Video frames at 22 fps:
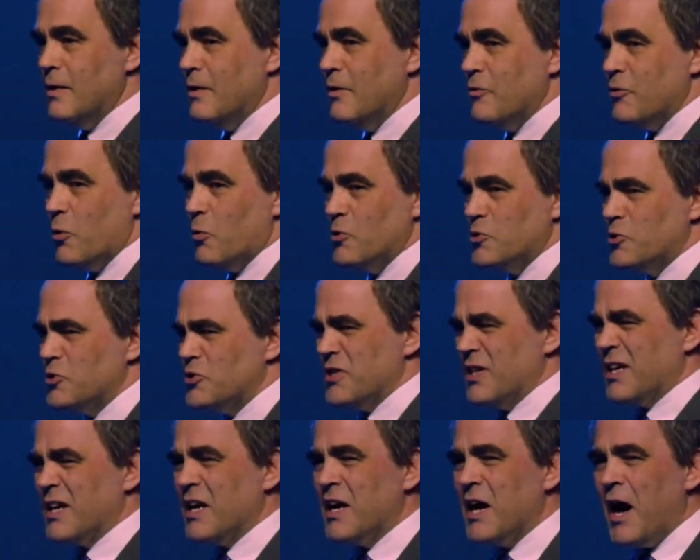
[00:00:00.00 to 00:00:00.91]
There were just a
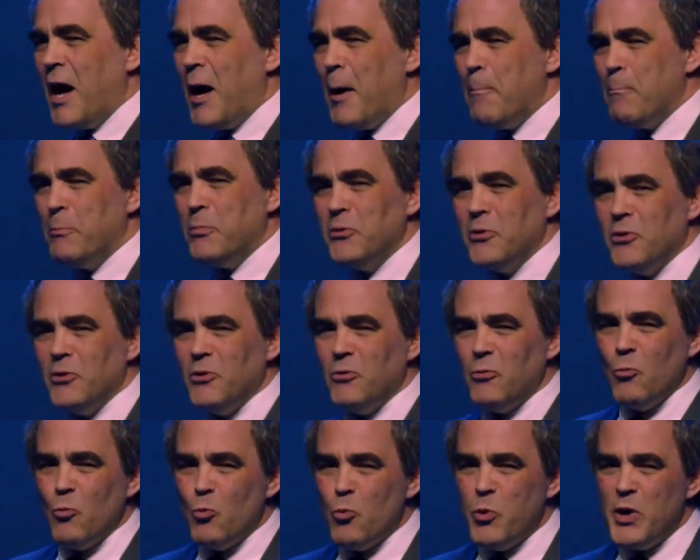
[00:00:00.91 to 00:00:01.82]

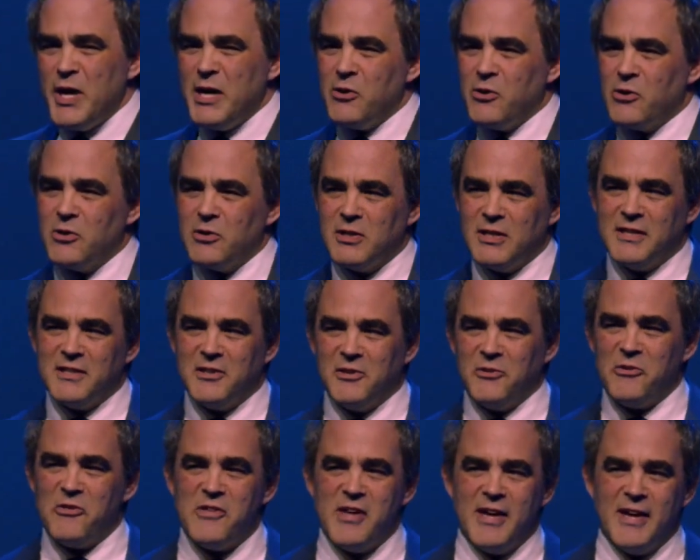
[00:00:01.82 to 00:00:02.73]
couple weird little
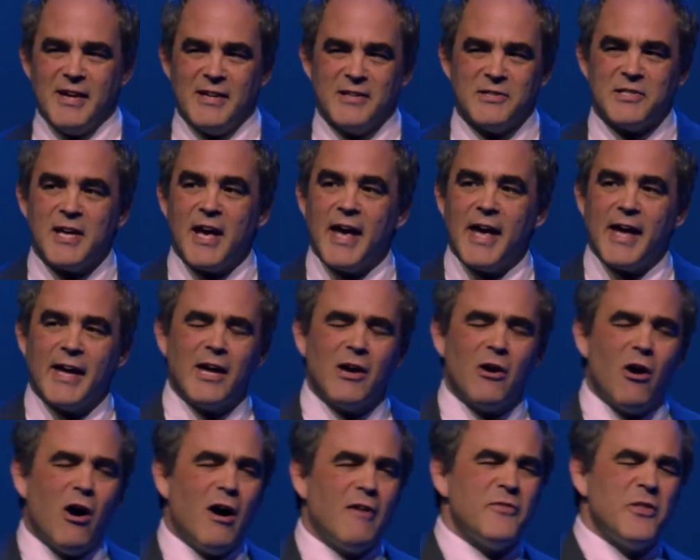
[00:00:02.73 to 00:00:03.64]
things hanging
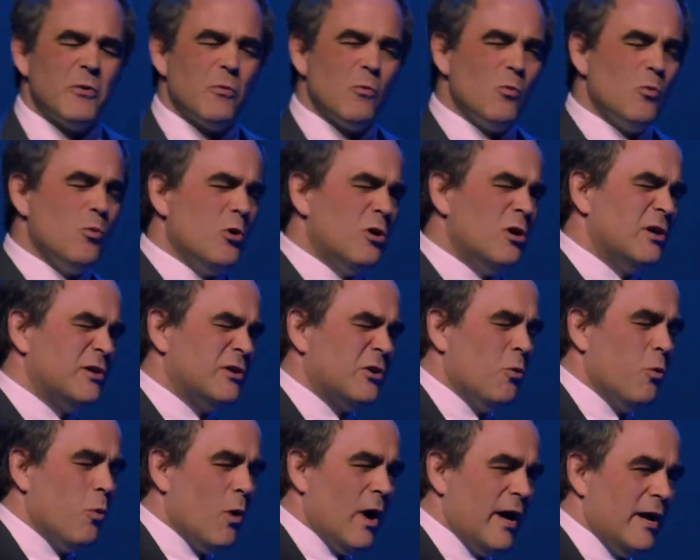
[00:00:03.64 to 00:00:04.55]
off that weren't
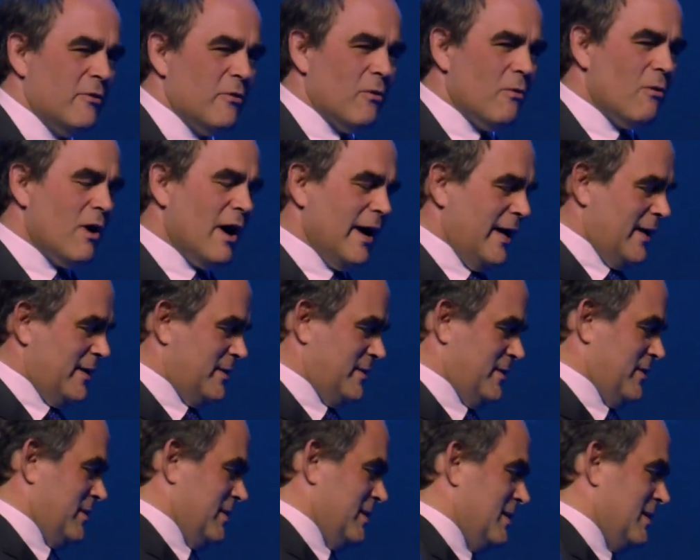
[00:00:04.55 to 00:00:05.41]
quite right.